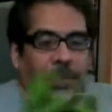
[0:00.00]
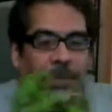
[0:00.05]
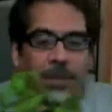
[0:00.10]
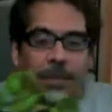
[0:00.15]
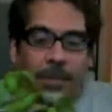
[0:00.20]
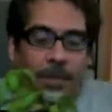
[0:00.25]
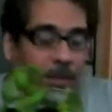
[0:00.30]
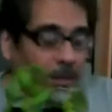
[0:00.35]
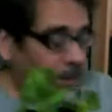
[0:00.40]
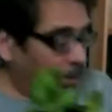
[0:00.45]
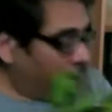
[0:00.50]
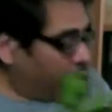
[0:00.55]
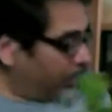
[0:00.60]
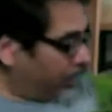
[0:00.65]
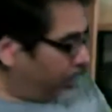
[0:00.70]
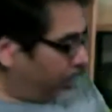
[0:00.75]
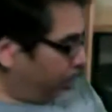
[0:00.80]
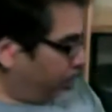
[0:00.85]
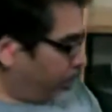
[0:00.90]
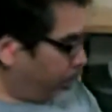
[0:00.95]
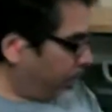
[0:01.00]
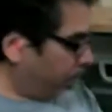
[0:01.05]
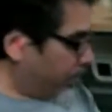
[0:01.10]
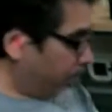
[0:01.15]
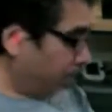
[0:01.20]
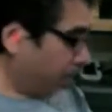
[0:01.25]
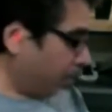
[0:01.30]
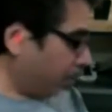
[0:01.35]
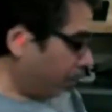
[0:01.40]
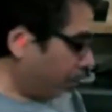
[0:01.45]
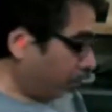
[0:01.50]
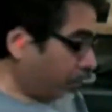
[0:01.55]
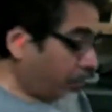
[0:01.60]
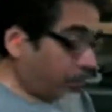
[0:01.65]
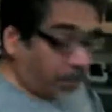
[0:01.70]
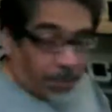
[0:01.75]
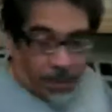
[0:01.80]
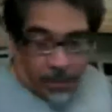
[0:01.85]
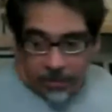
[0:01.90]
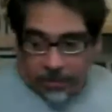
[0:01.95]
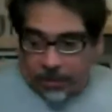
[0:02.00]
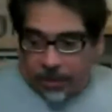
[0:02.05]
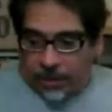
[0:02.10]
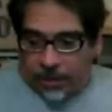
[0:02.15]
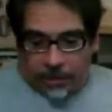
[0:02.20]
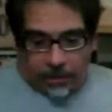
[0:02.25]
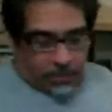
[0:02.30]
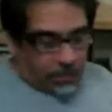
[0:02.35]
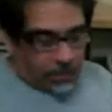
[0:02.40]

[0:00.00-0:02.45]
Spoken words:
and put them into their own pots, like